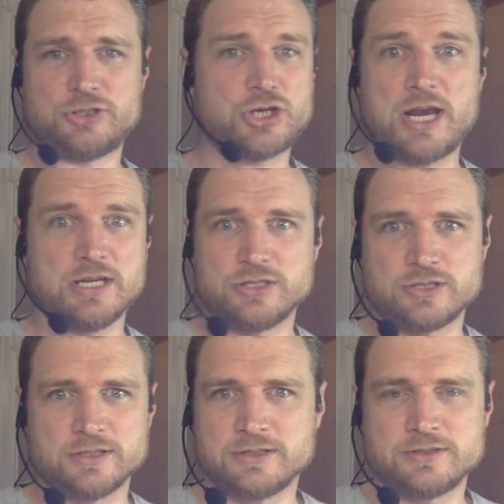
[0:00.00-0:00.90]

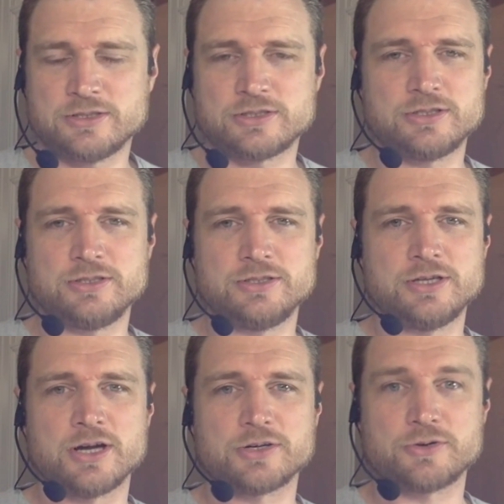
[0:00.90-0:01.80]
changed. It just
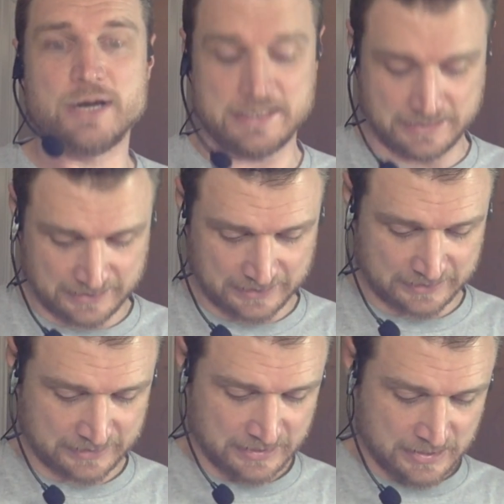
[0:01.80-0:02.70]
gone crazy
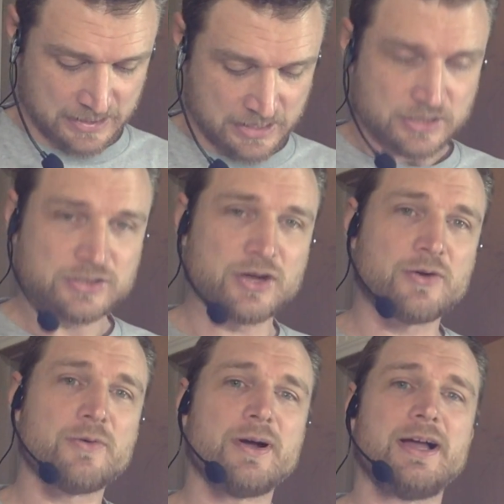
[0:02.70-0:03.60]
lately.
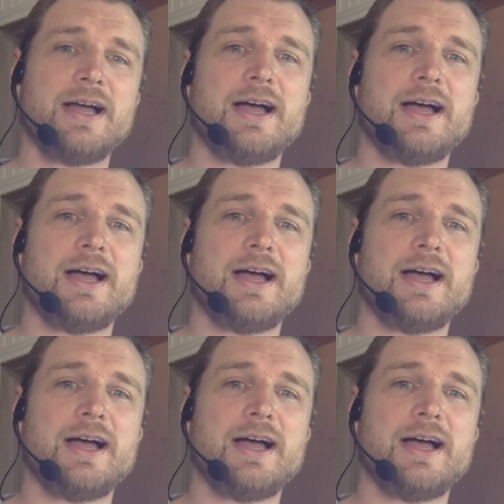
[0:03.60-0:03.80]
So